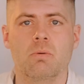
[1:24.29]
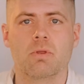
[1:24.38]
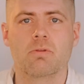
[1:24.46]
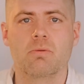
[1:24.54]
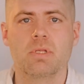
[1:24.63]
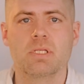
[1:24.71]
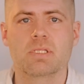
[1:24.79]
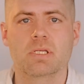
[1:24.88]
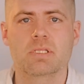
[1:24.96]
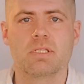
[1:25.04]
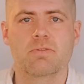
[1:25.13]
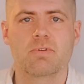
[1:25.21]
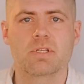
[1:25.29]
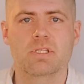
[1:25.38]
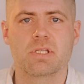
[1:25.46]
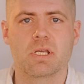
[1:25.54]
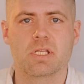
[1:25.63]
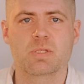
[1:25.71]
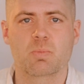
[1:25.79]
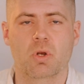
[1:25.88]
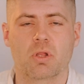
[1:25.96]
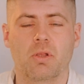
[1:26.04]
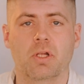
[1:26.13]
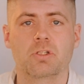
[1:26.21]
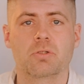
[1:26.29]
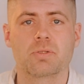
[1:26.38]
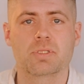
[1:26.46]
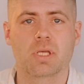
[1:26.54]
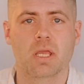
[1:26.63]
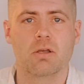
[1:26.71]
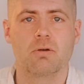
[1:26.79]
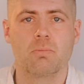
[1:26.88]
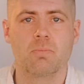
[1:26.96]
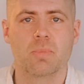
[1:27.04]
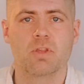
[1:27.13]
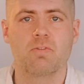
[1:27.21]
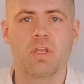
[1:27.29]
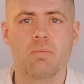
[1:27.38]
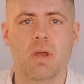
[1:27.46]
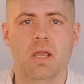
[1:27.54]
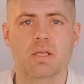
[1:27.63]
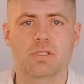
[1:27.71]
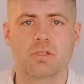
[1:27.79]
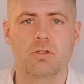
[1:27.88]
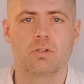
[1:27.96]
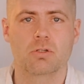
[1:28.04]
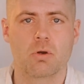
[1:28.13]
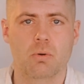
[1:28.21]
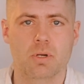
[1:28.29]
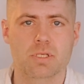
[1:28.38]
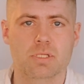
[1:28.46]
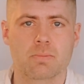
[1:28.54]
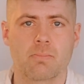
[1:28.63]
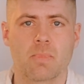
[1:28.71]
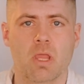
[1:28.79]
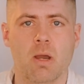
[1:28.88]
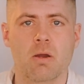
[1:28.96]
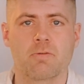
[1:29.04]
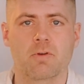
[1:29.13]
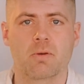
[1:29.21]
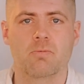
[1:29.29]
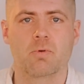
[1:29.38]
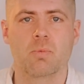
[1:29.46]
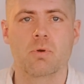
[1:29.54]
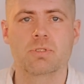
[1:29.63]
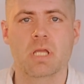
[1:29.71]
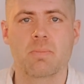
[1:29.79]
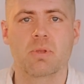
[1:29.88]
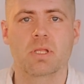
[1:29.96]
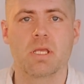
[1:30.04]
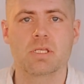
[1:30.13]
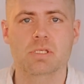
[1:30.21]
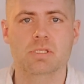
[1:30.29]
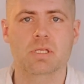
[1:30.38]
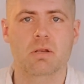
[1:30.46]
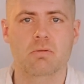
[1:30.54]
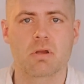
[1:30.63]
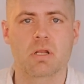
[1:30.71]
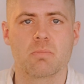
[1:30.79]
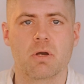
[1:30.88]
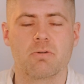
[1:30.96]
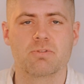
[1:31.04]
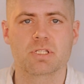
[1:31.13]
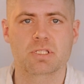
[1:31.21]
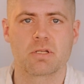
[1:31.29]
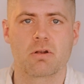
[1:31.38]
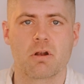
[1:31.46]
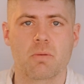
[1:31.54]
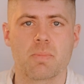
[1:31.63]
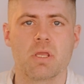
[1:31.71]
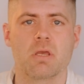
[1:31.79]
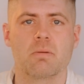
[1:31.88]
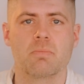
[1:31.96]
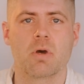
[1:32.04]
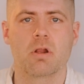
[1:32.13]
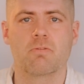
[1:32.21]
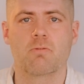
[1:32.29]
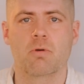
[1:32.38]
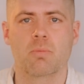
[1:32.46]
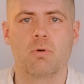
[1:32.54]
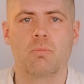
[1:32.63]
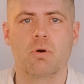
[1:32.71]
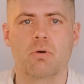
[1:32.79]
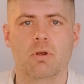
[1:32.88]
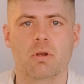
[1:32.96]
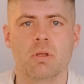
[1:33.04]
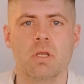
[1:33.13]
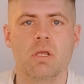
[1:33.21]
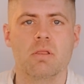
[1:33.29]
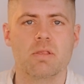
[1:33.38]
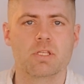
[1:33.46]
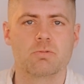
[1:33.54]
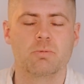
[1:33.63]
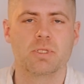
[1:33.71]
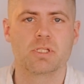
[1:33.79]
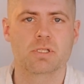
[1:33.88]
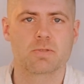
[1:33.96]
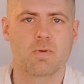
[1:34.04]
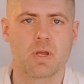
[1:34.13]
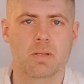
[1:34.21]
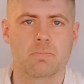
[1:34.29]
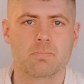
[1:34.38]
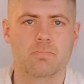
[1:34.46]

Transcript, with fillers: With only six different states per electrical cycle, the feedback is a little coarse. However, for most applications that run above 600 RPM on a 4-pole motor, this will be just fine.